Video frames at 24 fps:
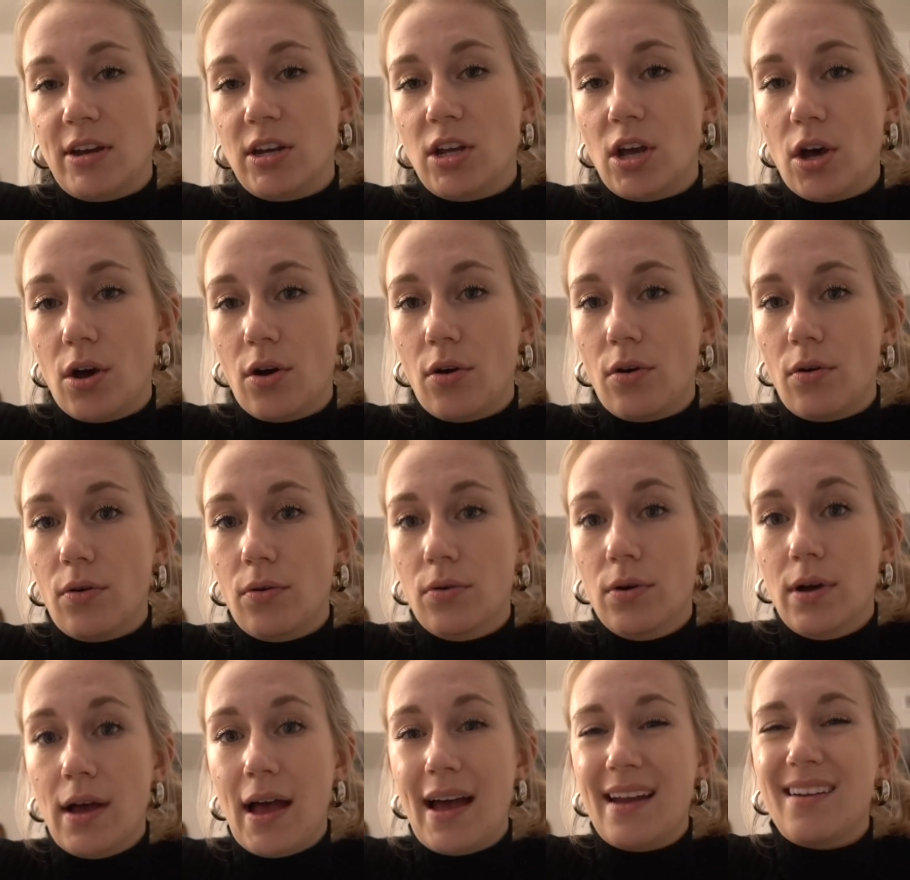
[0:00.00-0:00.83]
and go.
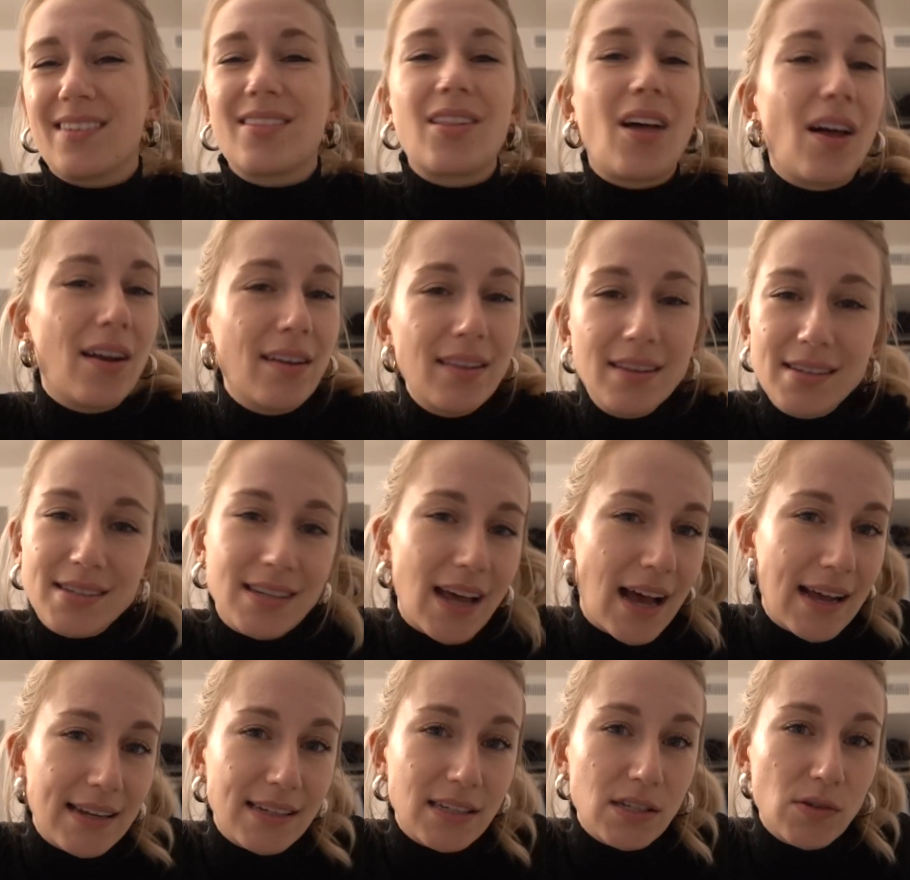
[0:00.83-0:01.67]
And a lot of the
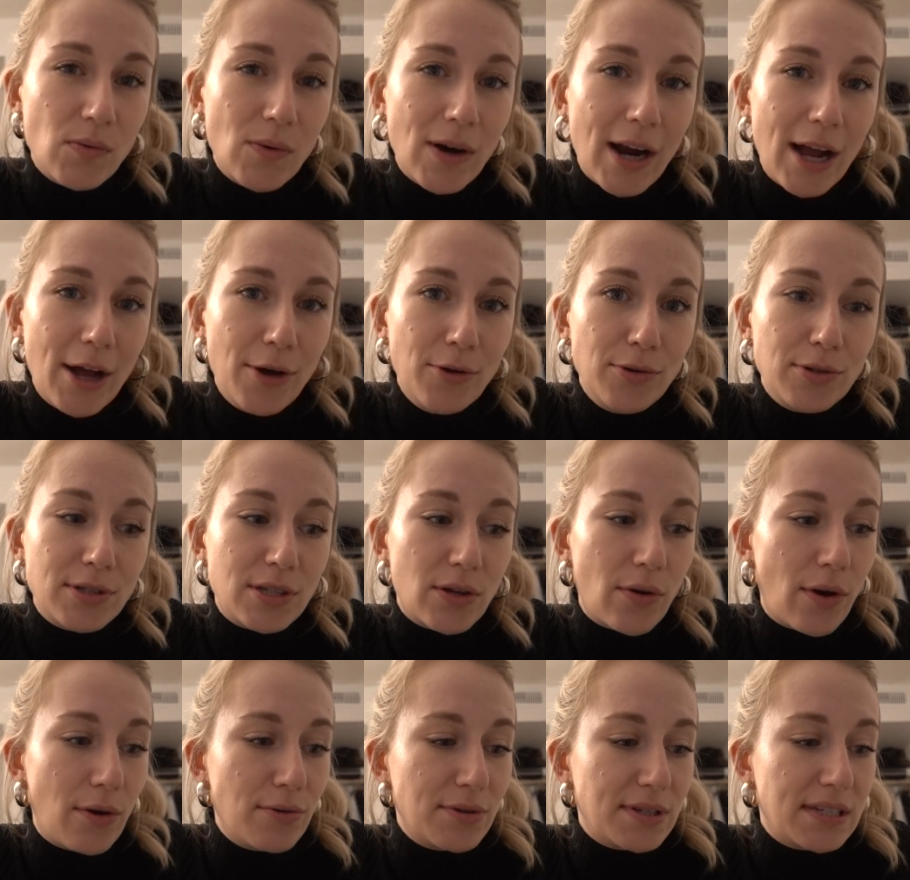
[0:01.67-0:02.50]
sizes were out,
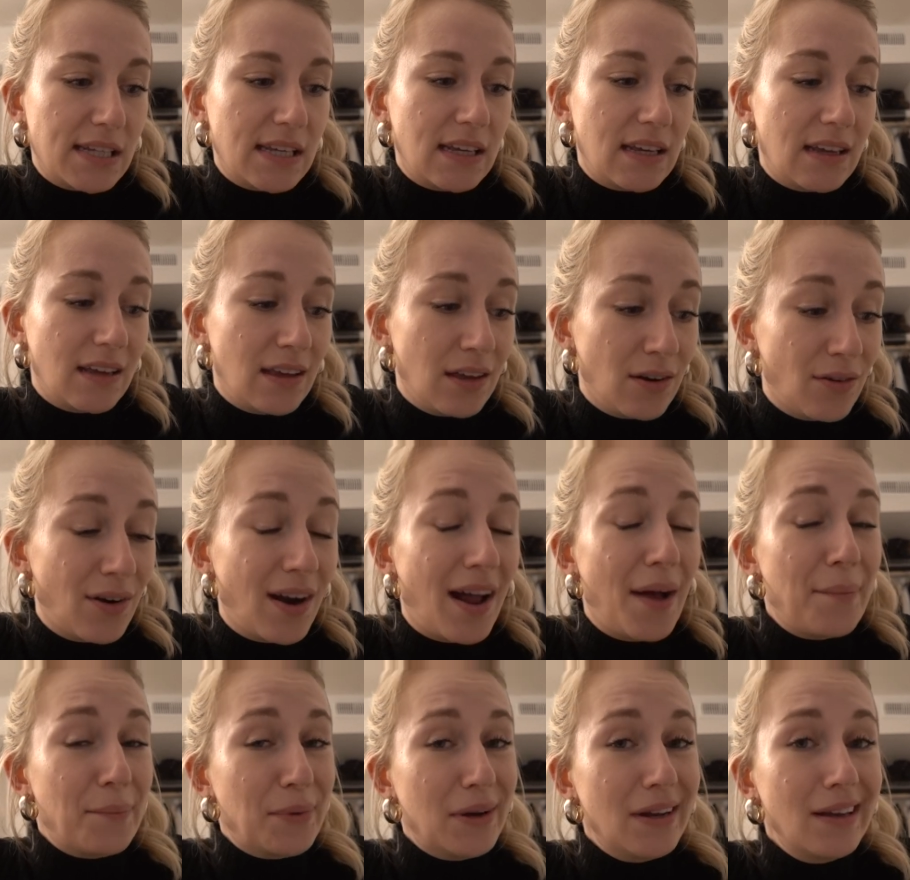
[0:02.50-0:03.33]
so I was thinking, you know
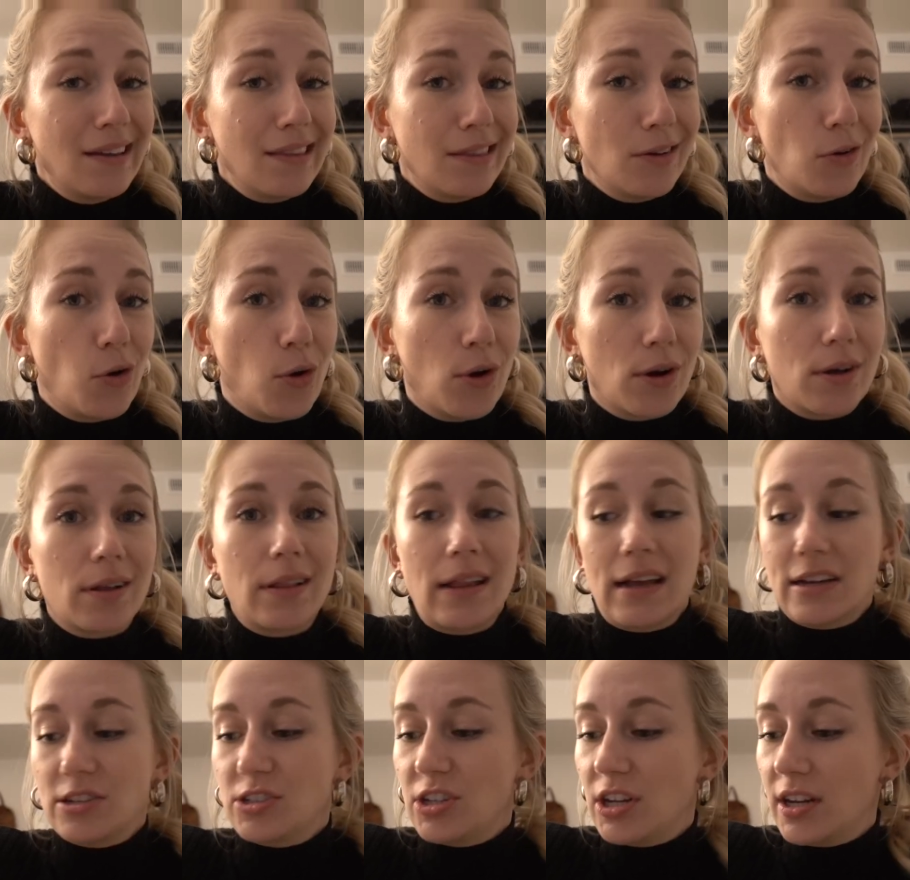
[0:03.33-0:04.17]
what, I'm gonna get the core
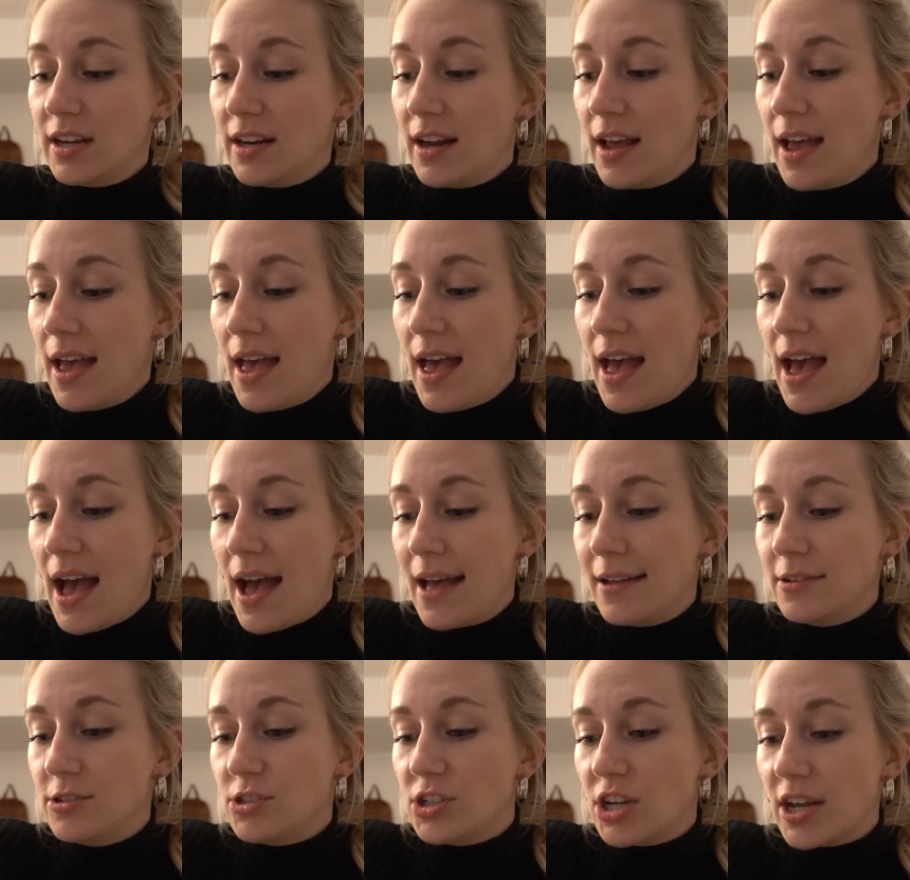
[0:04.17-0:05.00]
collection
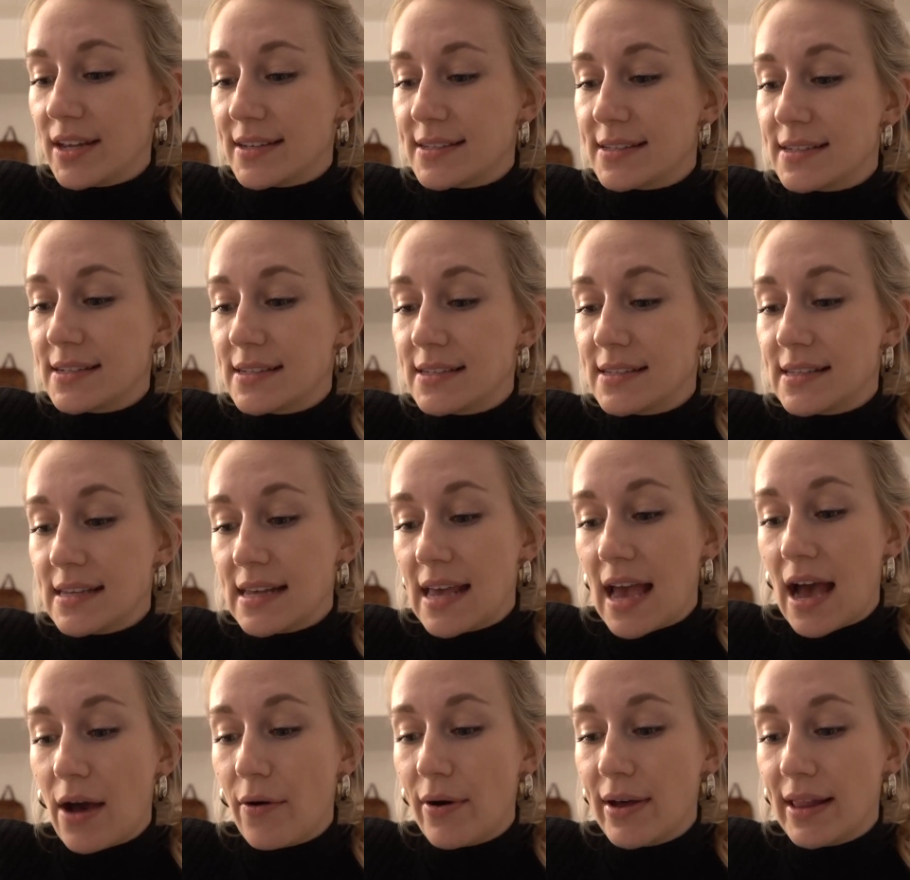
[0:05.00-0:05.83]
and just
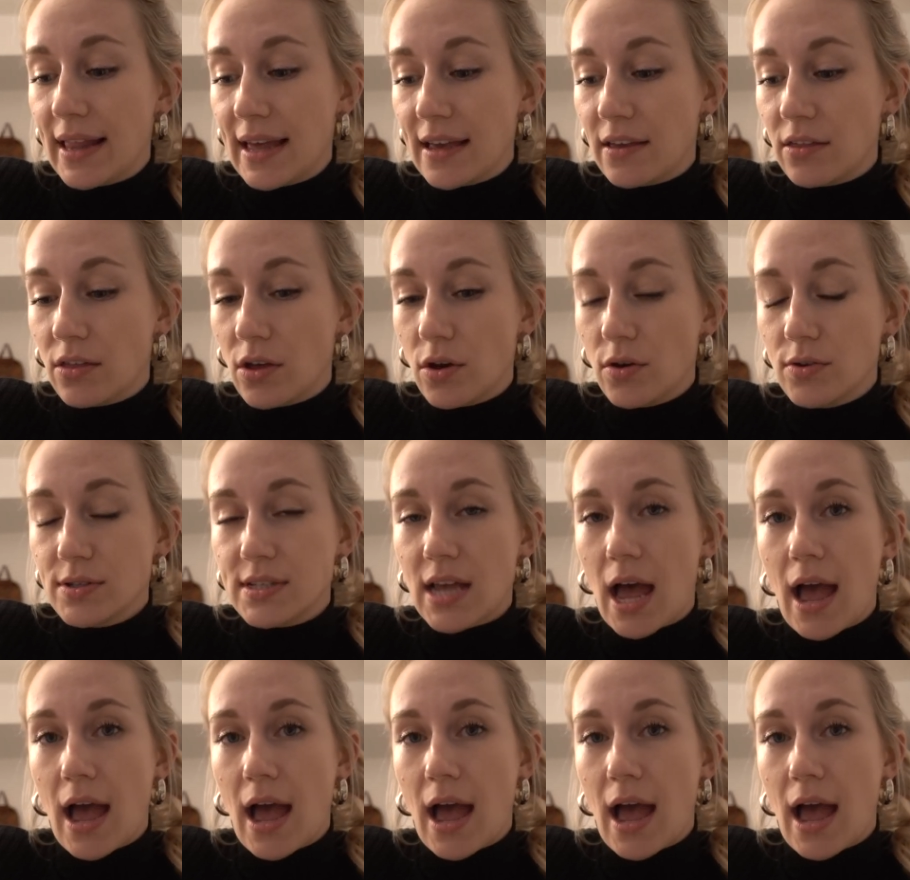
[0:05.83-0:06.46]
see how I like those.